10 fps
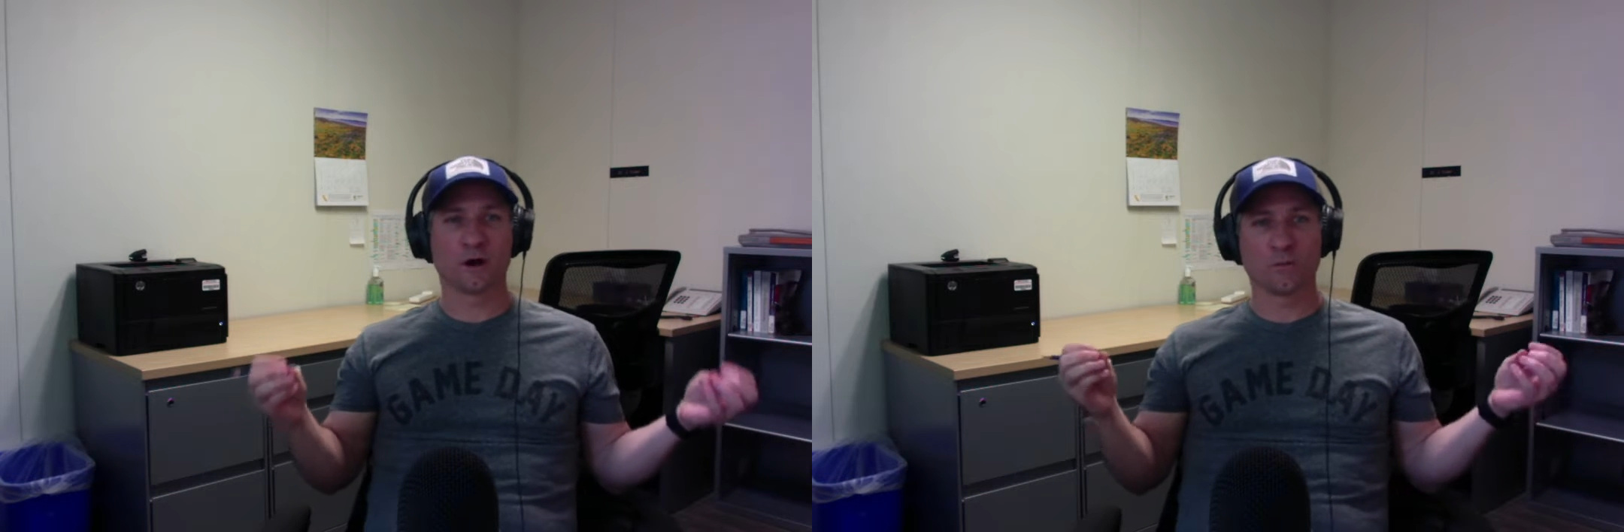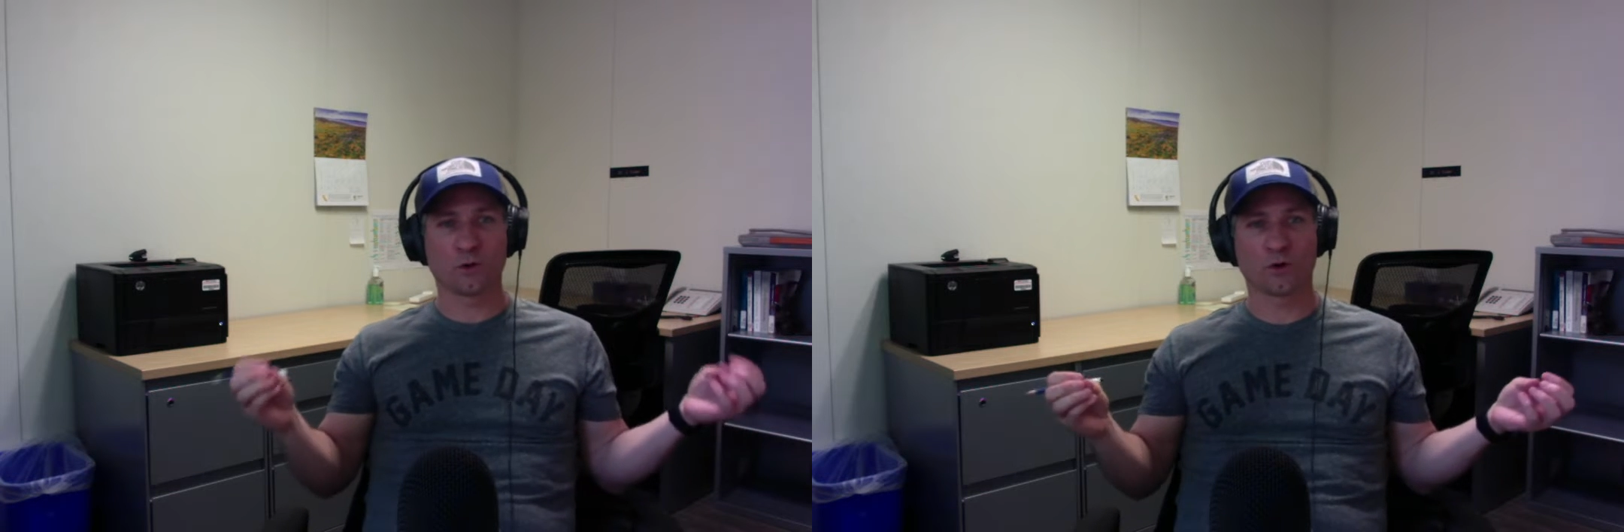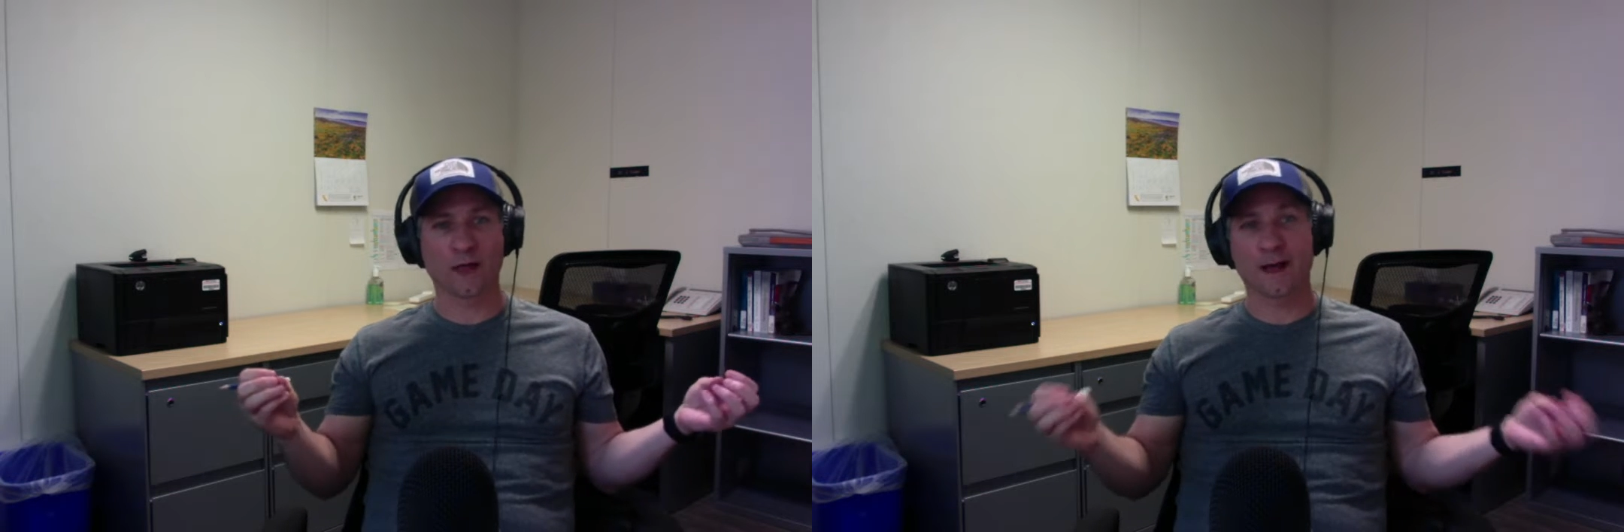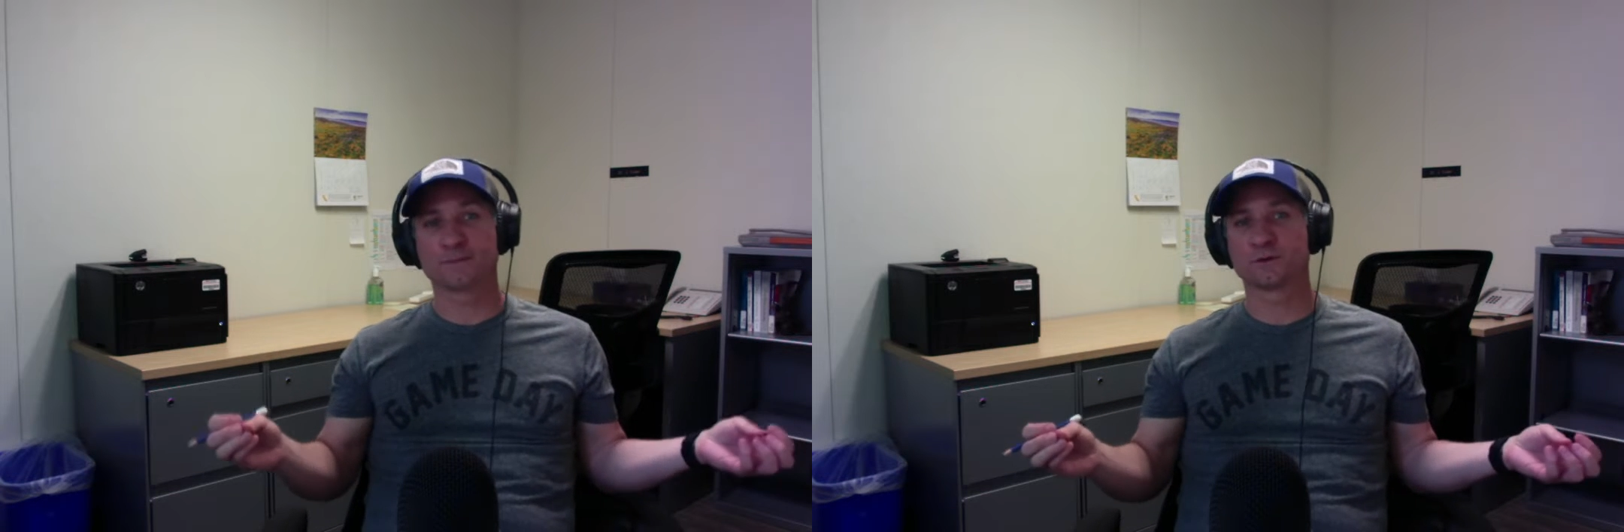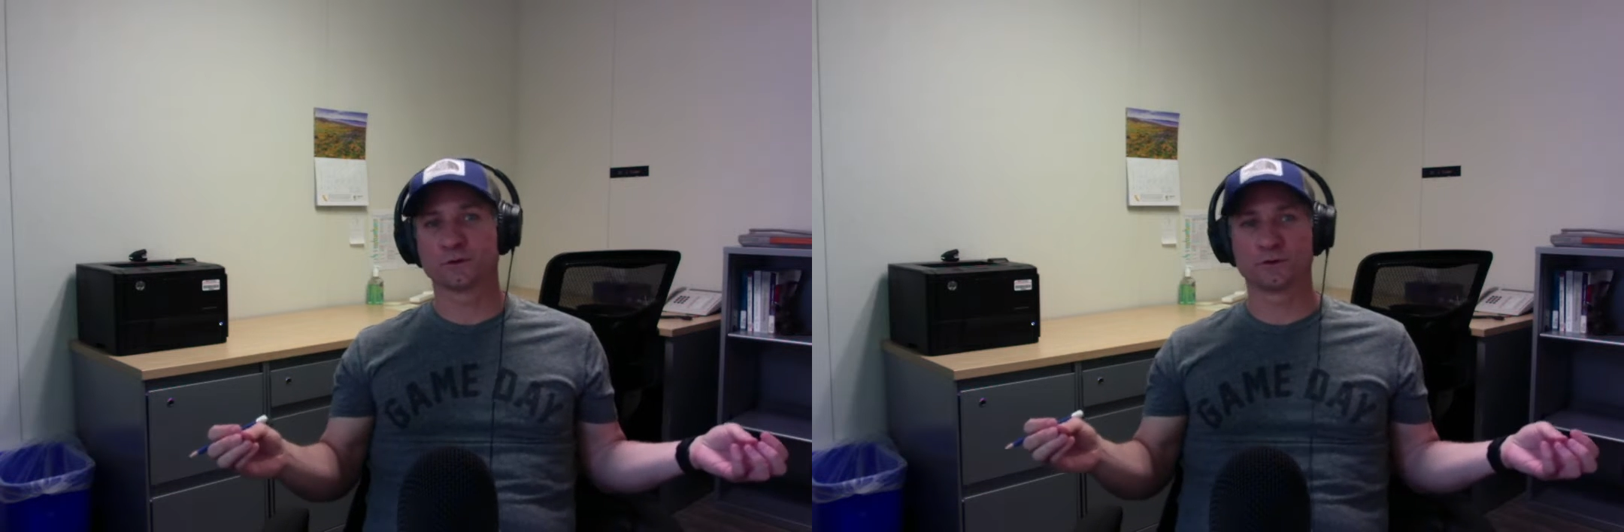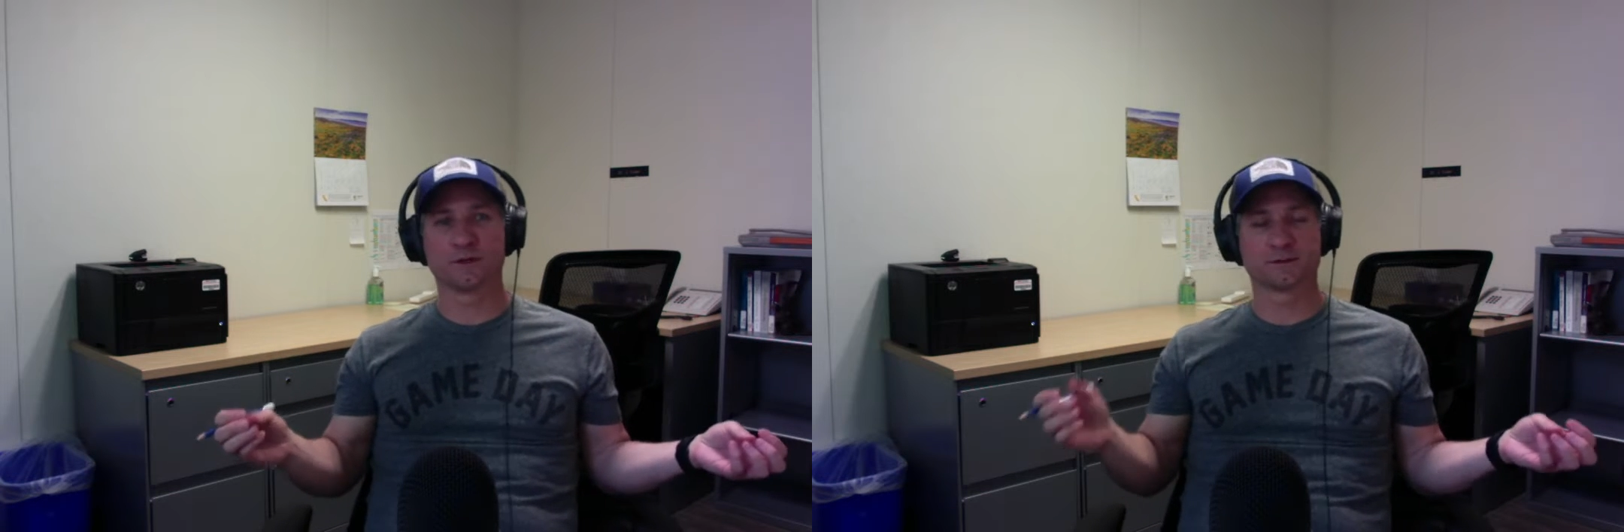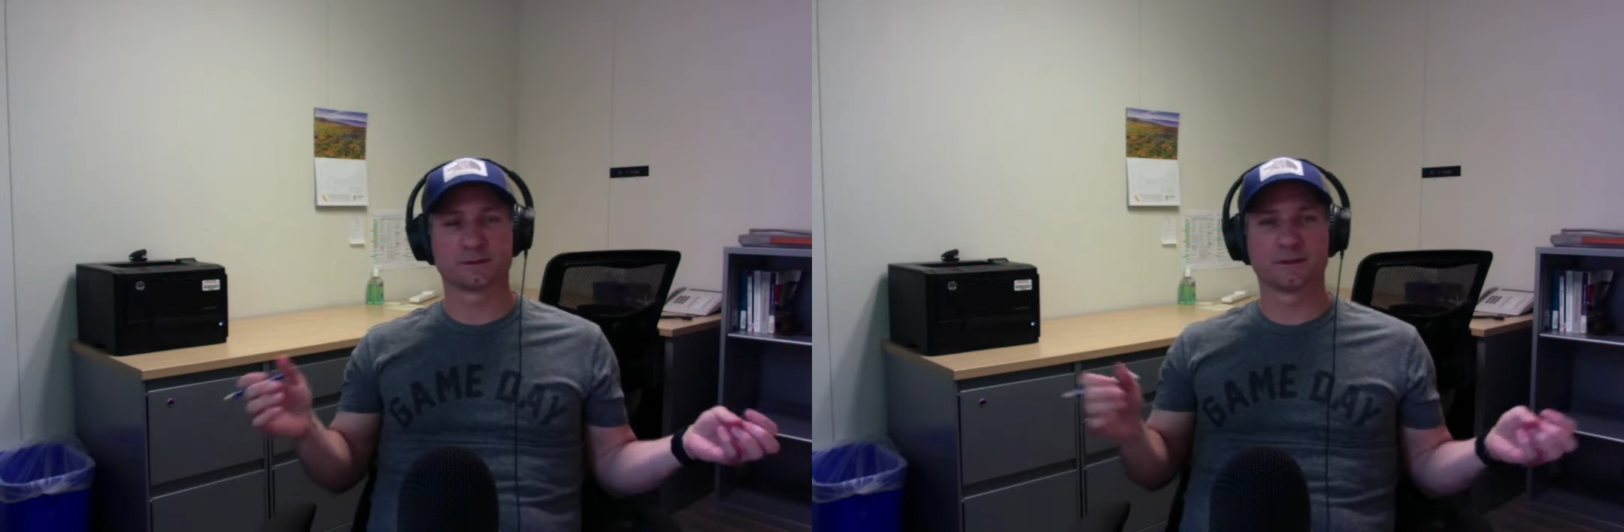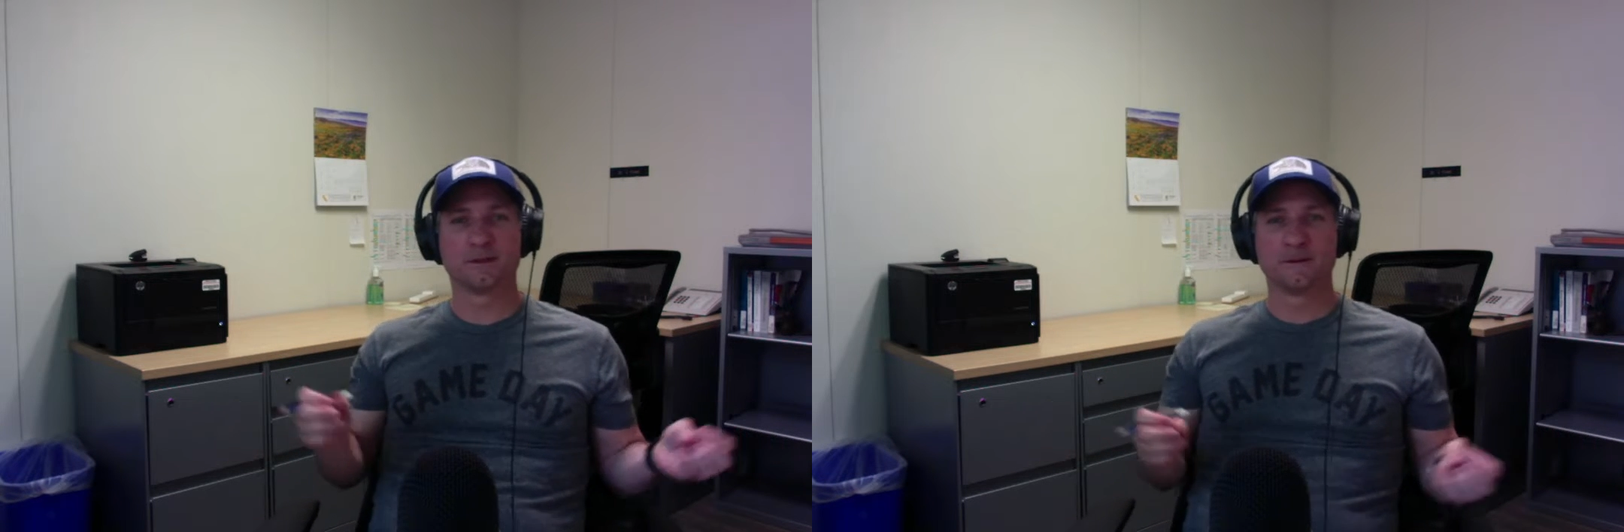a moral absolutist.